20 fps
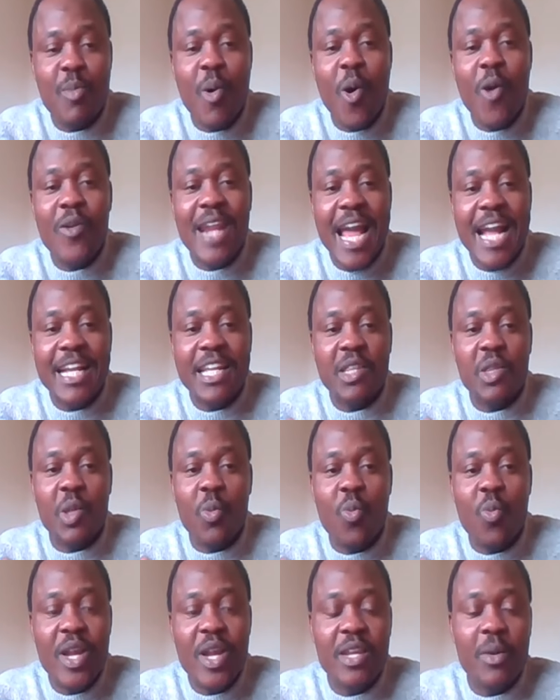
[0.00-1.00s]
is more like
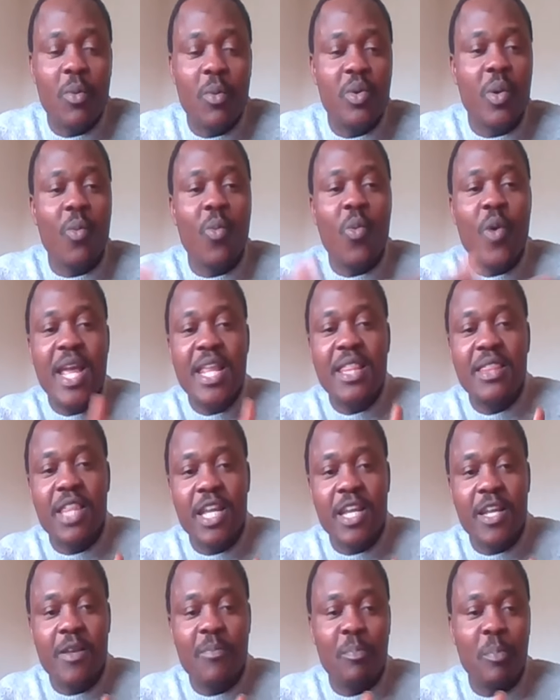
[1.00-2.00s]
the way
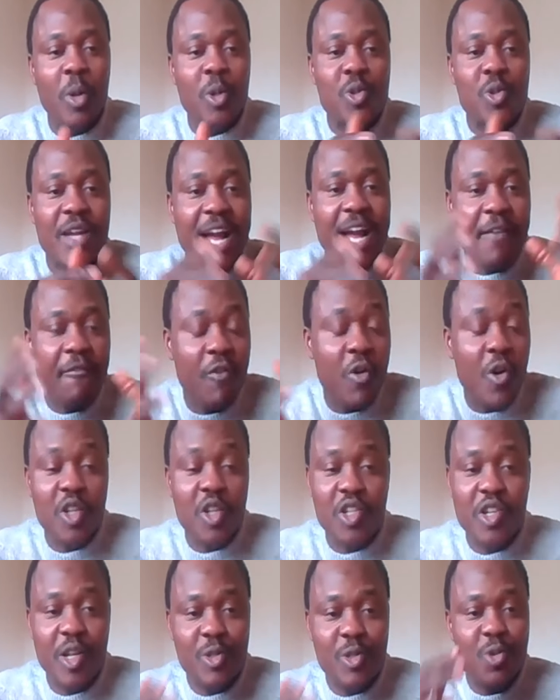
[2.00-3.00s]
the Portugal
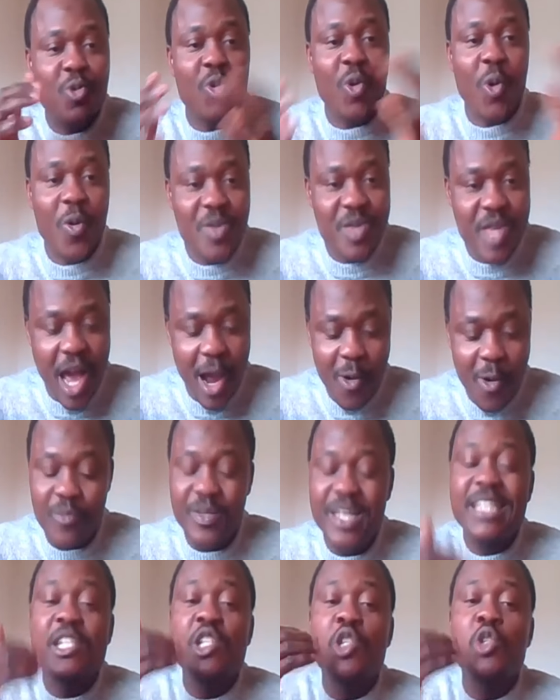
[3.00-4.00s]
vocational school run their
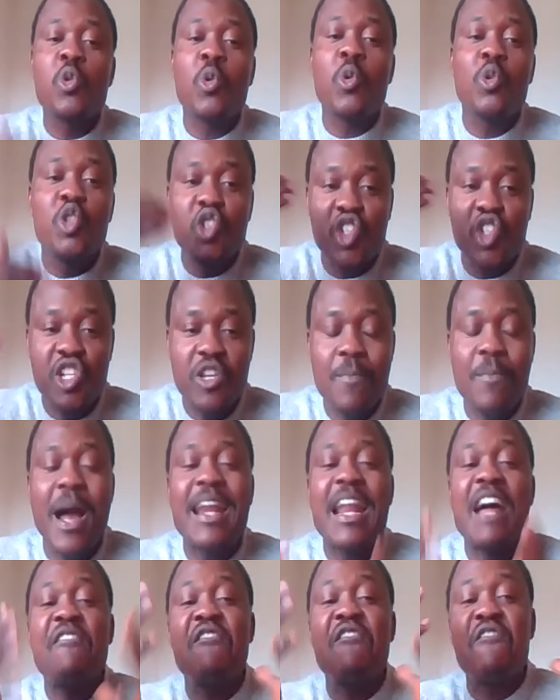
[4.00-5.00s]
own. It is so
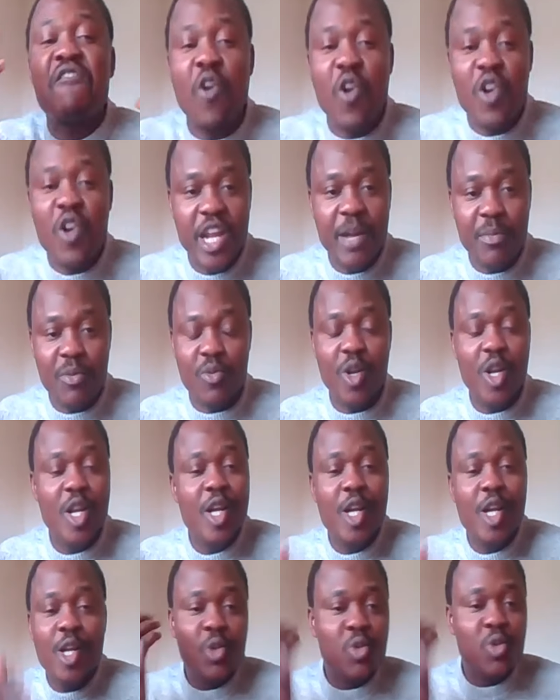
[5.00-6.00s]
cheap and
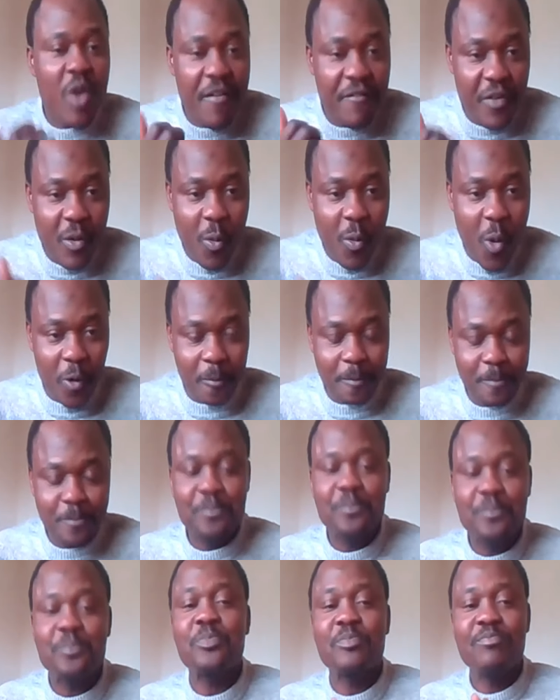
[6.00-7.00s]
affordable to
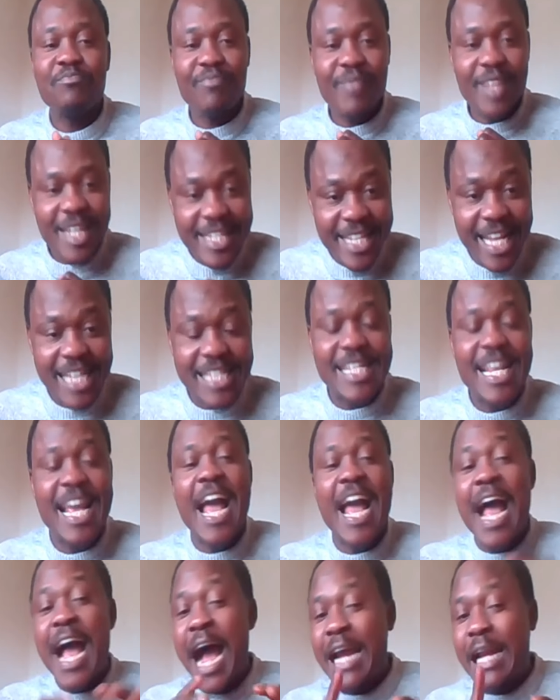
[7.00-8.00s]
everyone.
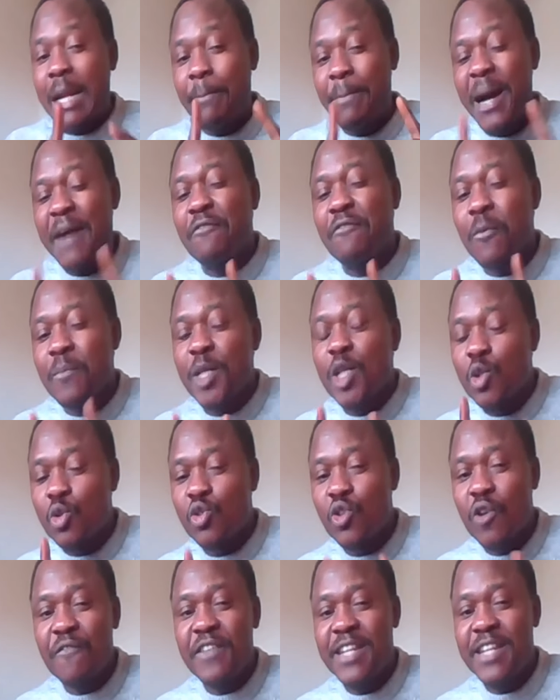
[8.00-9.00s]
Yes. And apart from
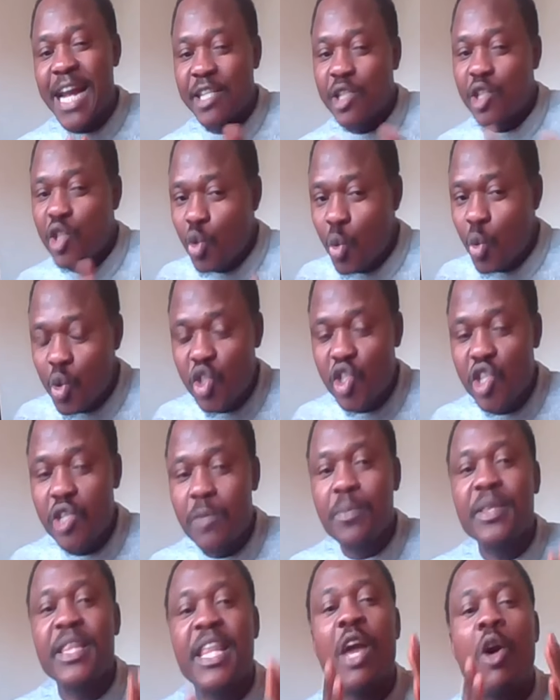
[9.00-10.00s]
the tuition fee that is so
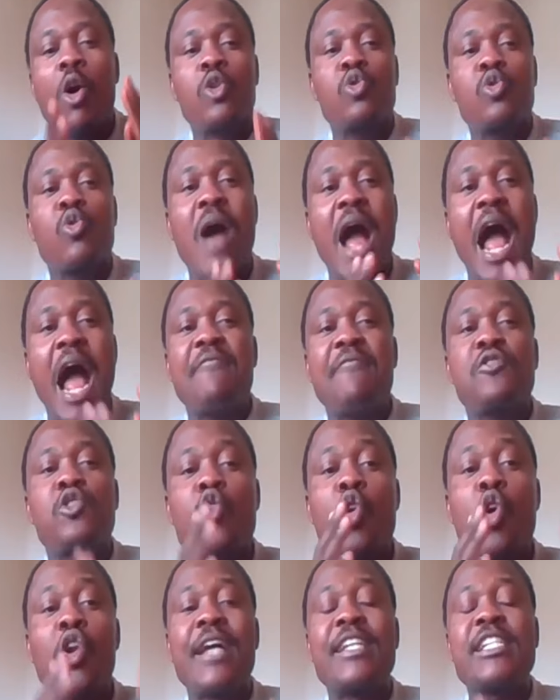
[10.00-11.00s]
cheap, they also
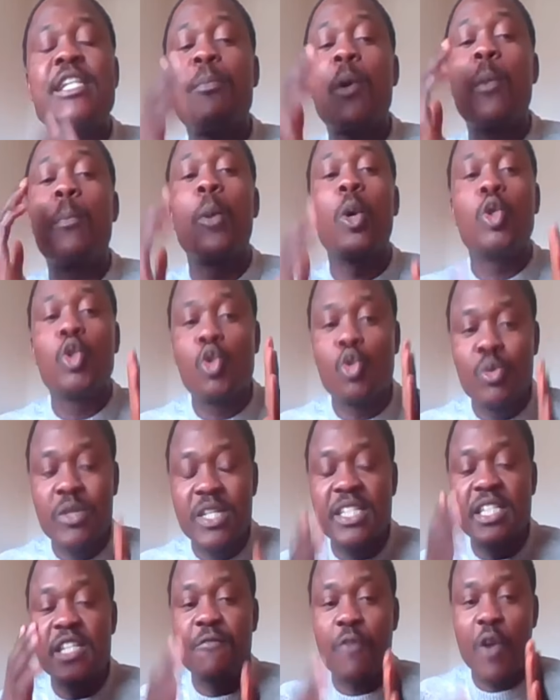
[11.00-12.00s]
have scholarship
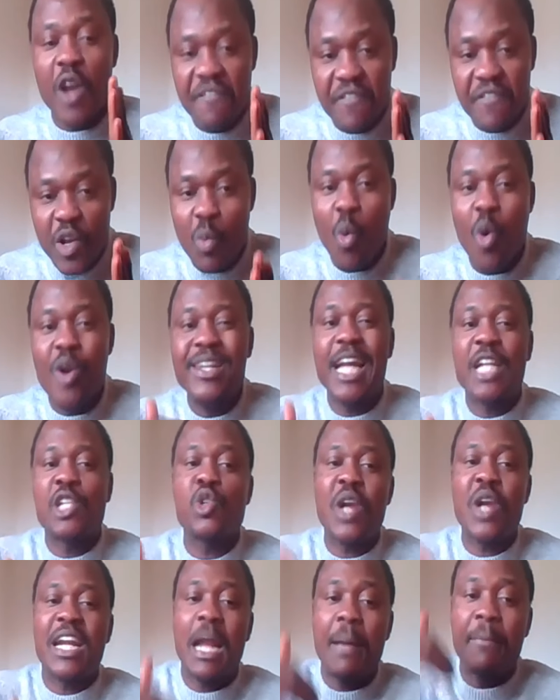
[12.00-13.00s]
opportunity for everyone
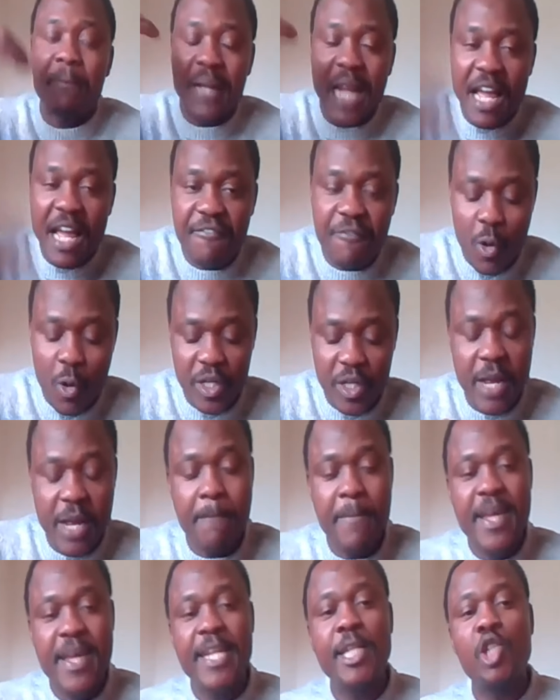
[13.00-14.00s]
that you can apply for.
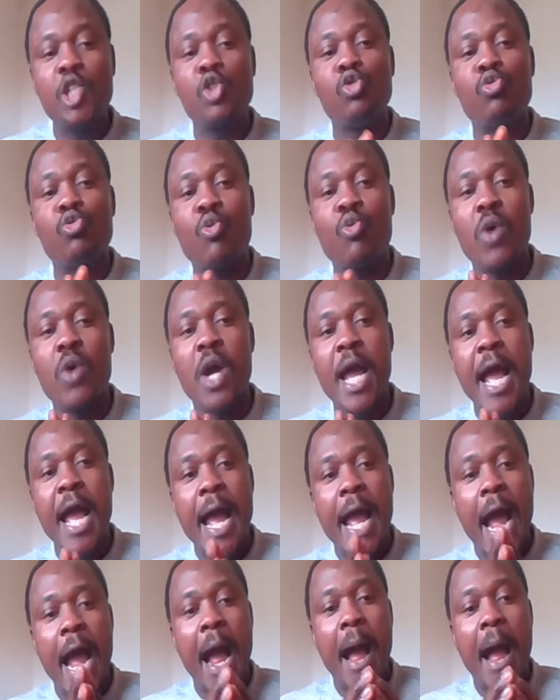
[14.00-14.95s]
The minute you